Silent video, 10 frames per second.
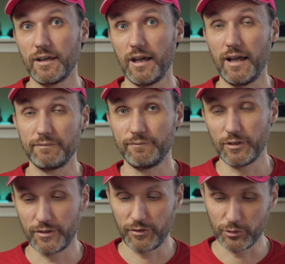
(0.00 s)
uh, you
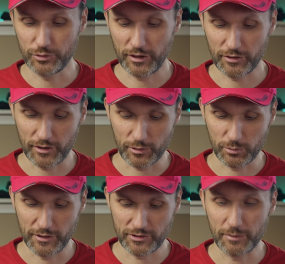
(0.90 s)
know, those things are
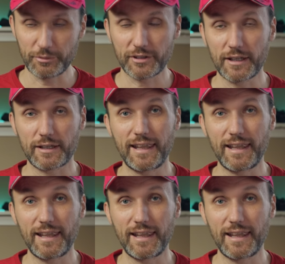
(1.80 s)
really something that